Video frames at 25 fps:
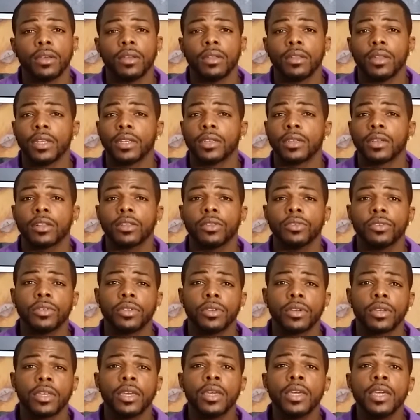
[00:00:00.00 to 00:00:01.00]
This includes
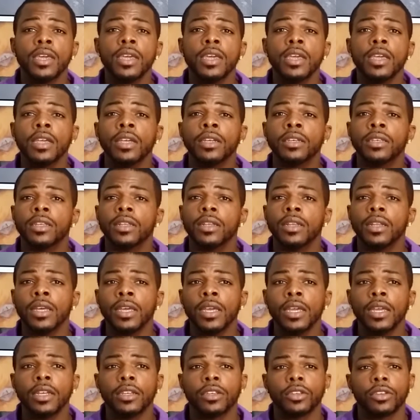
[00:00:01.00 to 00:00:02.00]
your keys, the
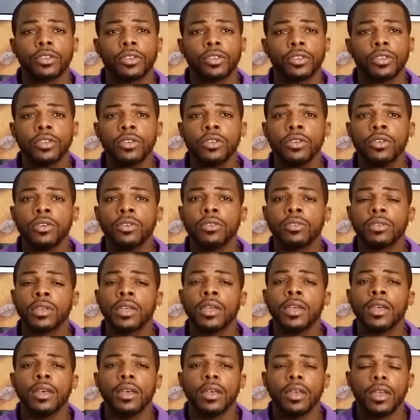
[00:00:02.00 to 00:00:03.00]
leash, your shoes,
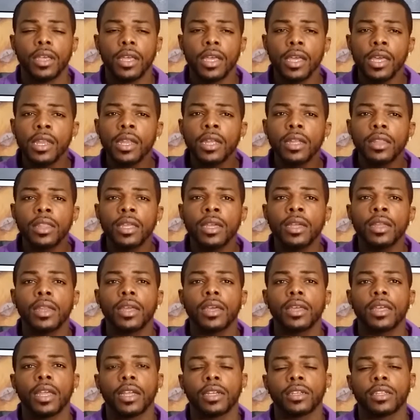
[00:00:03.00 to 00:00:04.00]
anything
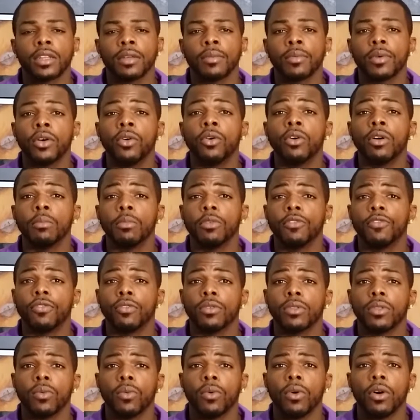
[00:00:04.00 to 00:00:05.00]
that gets them going before
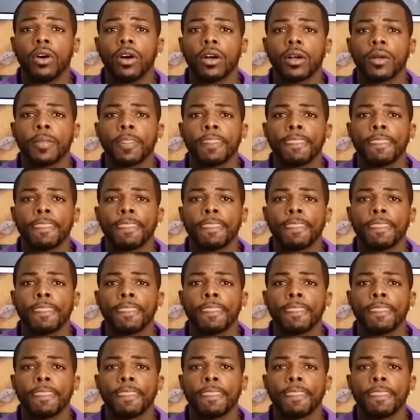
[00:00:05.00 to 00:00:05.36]
the walk.